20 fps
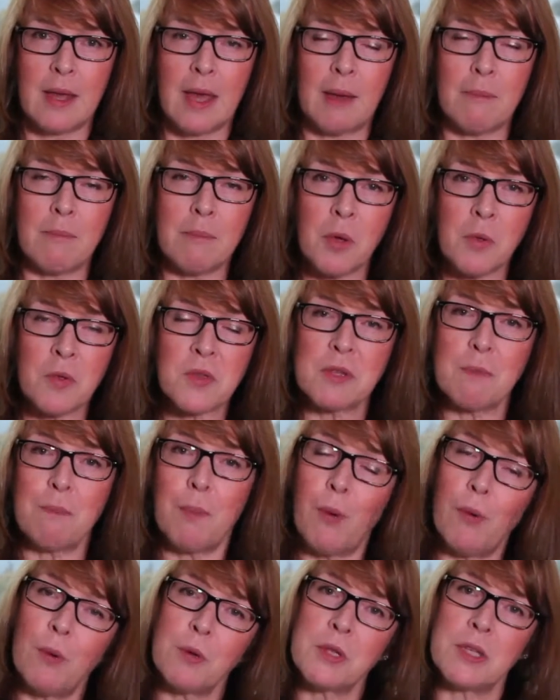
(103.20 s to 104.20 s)
and most
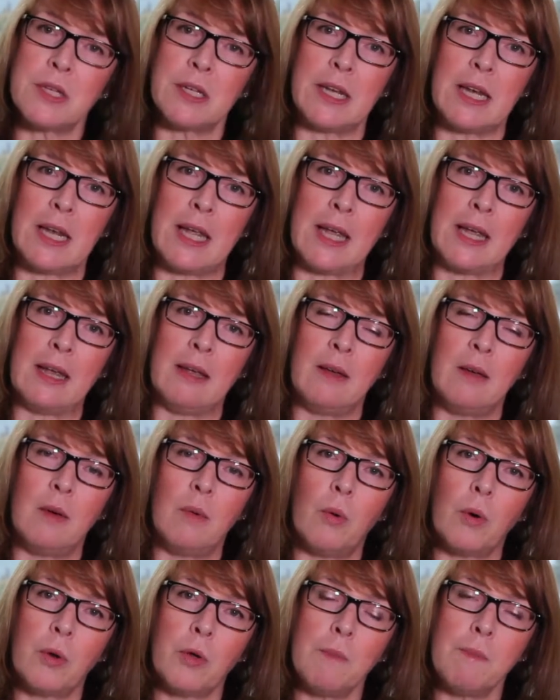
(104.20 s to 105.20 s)
importantly,
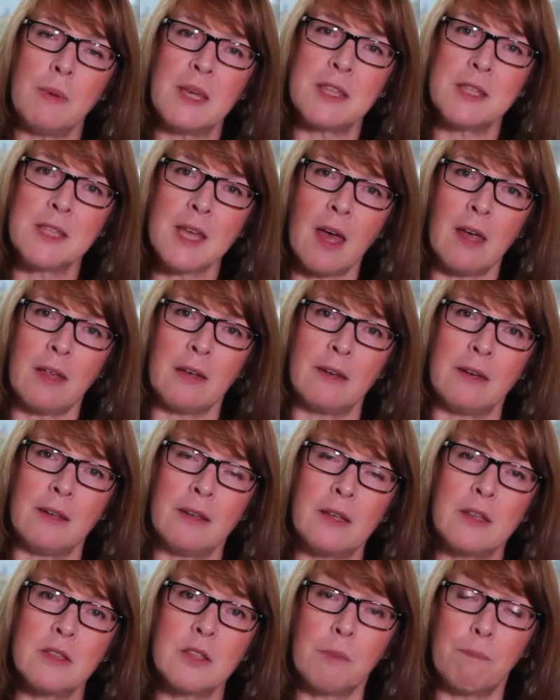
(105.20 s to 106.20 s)
what can be done
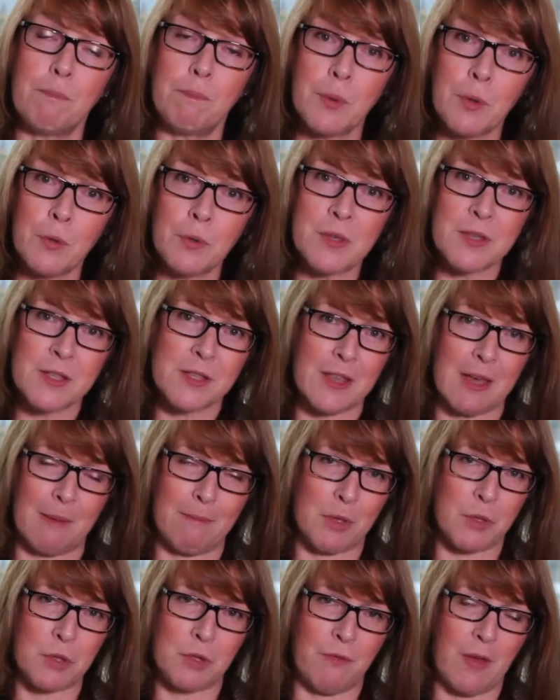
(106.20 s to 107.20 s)
to boost that
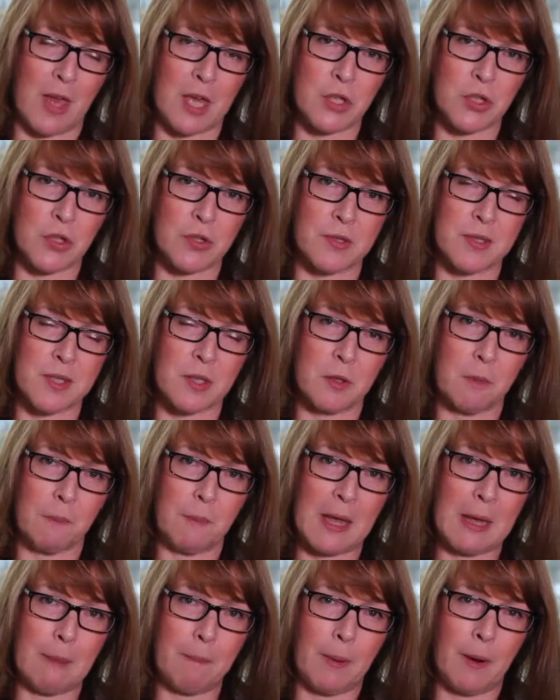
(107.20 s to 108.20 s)
motivation so that
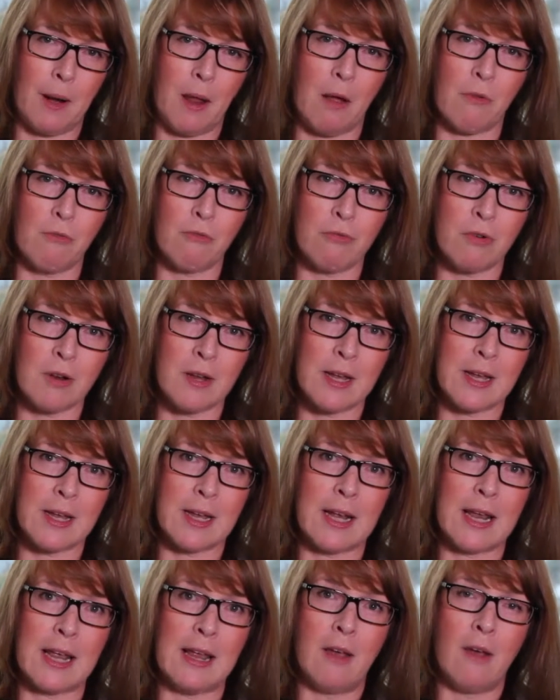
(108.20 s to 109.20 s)
people are
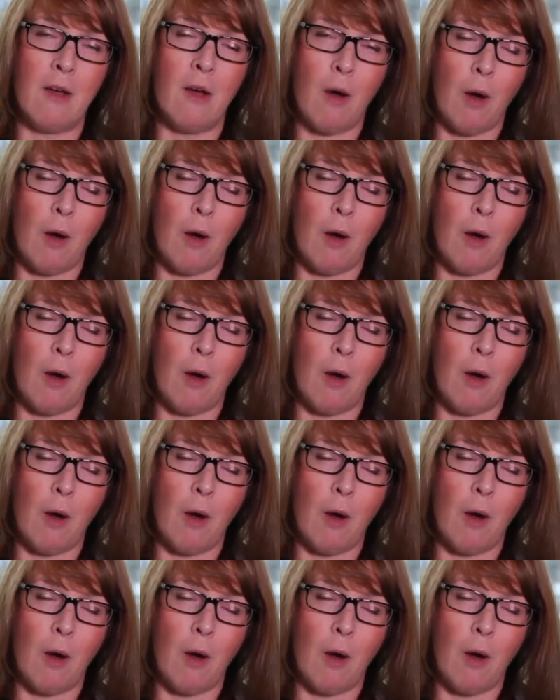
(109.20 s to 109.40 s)
really